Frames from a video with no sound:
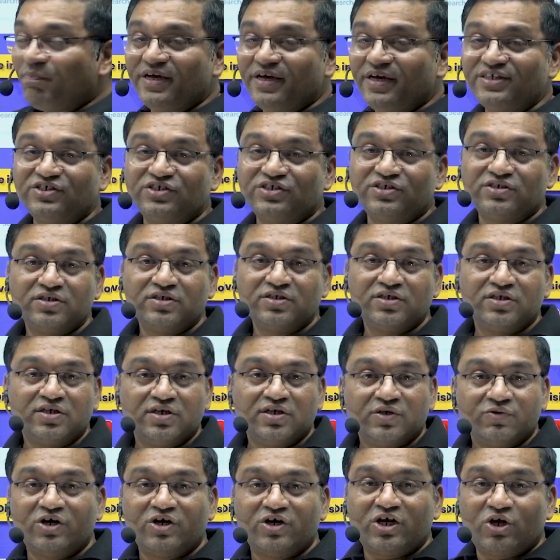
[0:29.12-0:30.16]
page.
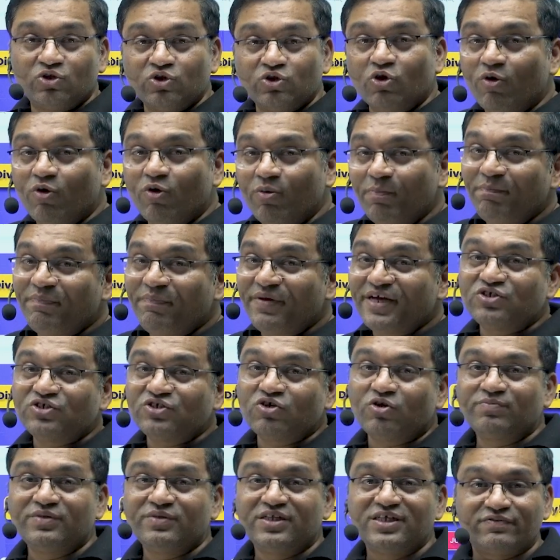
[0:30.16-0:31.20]
We are on the home page
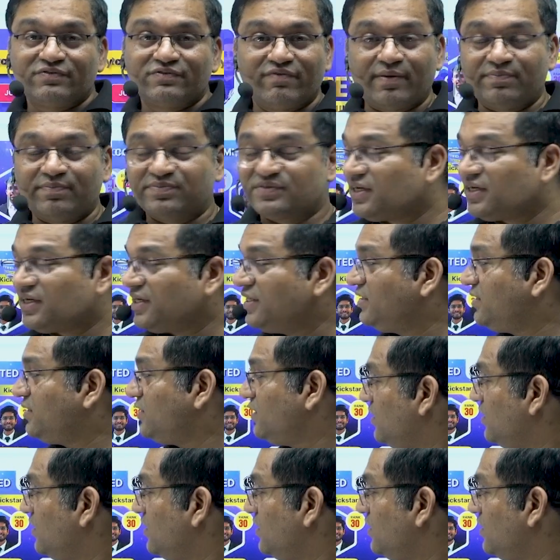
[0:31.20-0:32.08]
of this website.